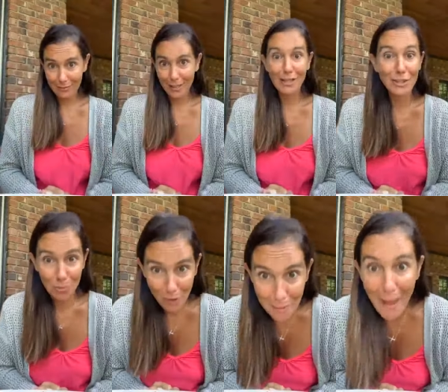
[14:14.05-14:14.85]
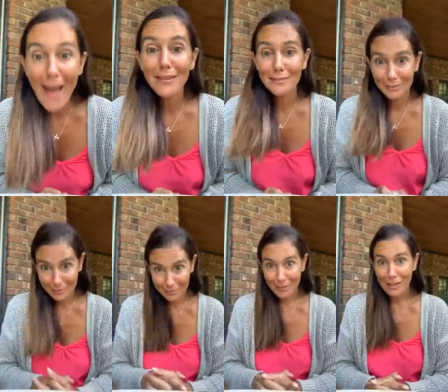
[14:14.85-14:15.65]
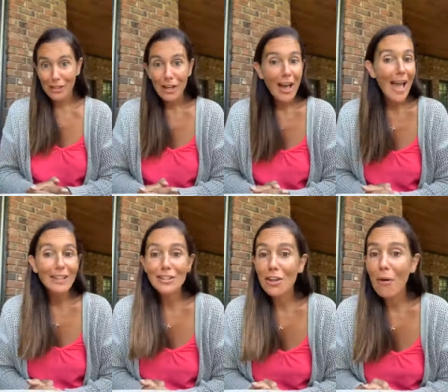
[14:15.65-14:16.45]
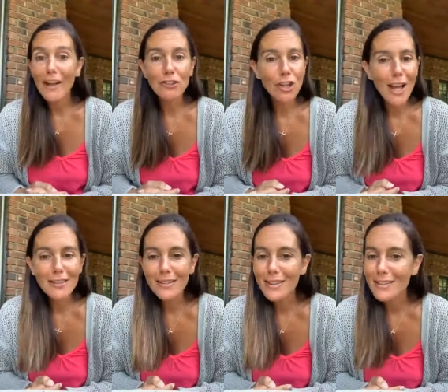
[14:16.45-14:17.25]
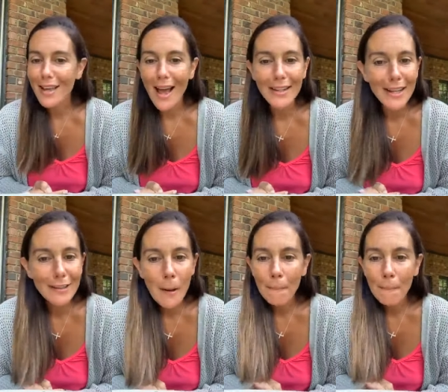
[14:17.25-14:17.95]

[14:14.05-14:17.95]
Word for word: That's where I'm at. And so I just decided,